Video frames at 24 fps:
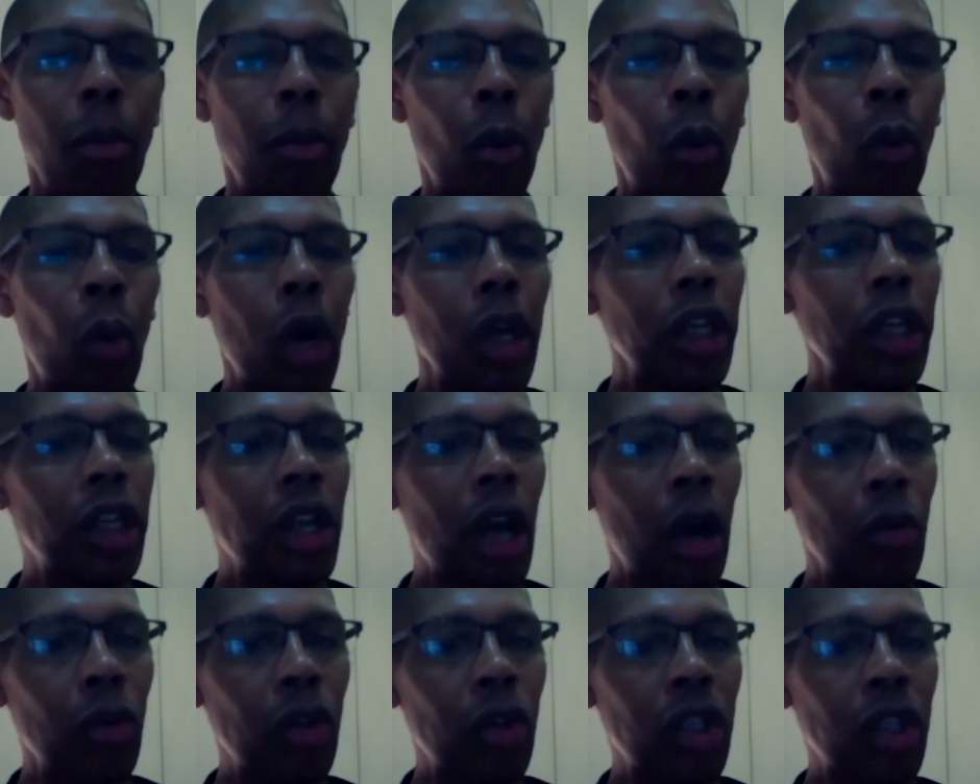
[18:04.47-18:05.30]
But what
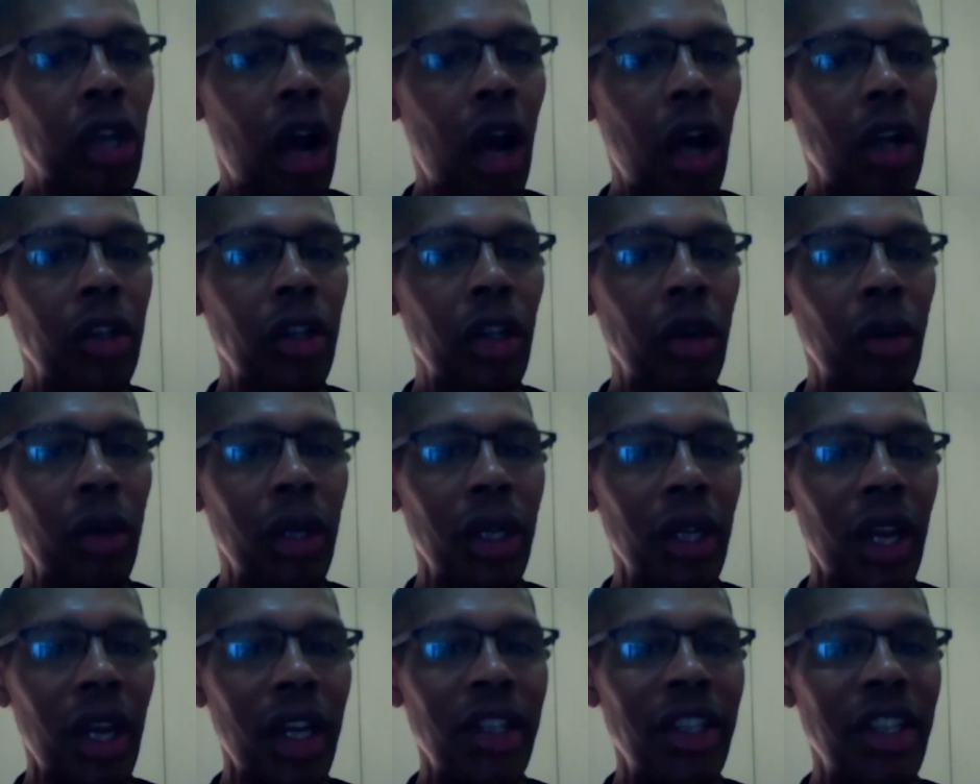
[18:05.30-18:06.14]
you don't start
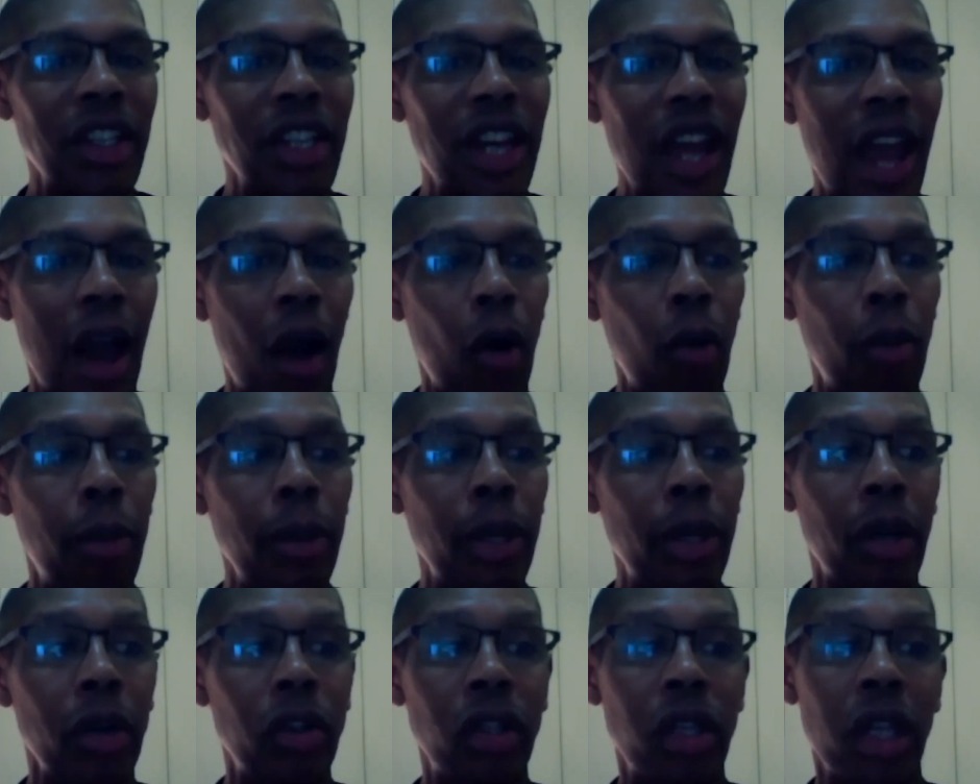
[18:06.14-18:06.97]
doing is now,
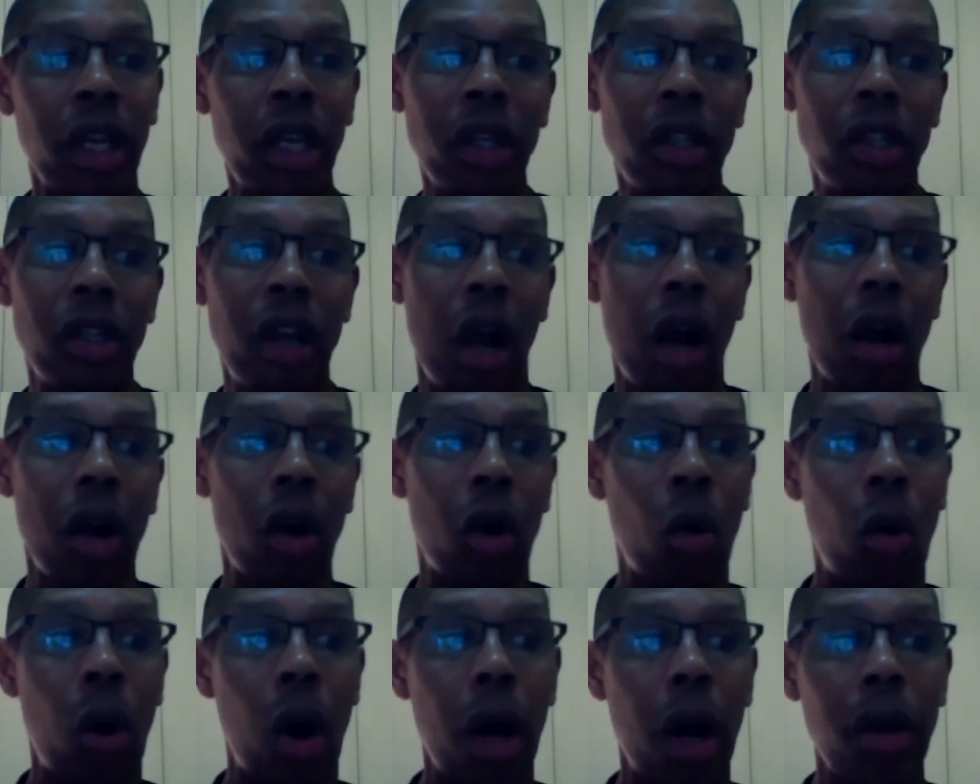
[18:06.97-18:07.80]
because things
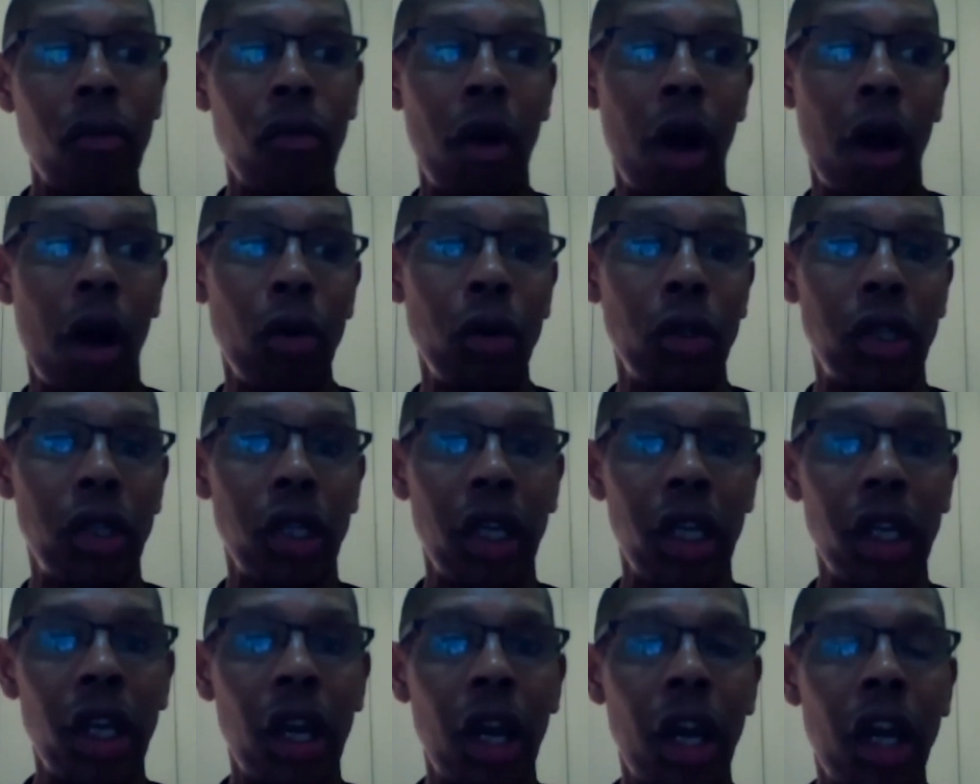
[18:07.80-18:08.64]
aren't quite
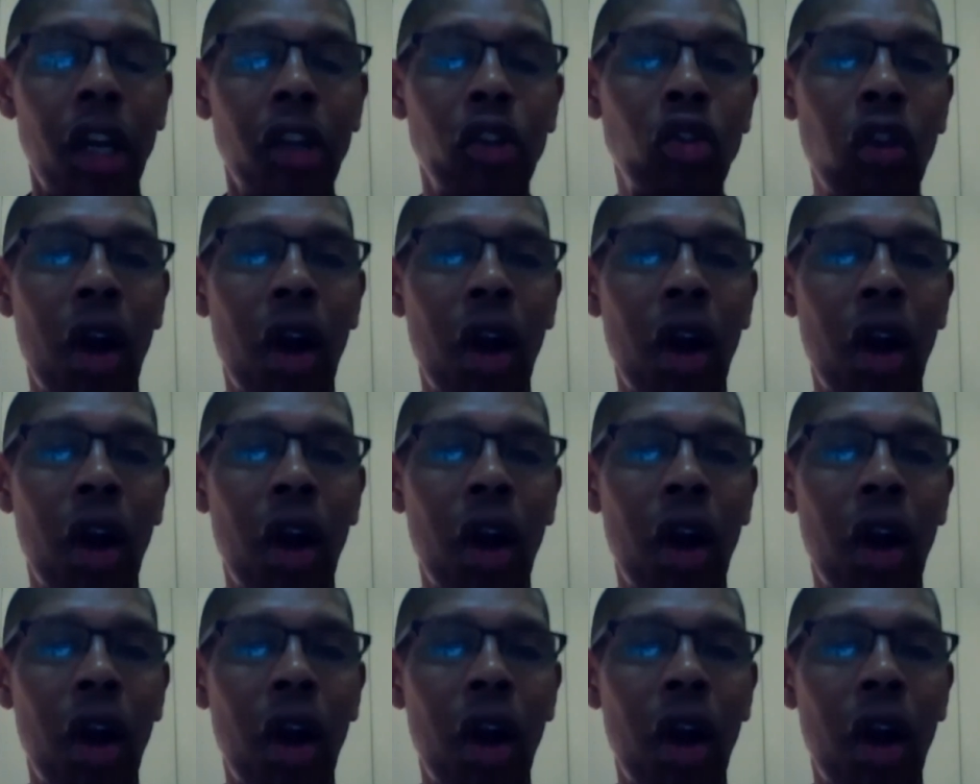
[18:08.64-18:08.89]
rosy,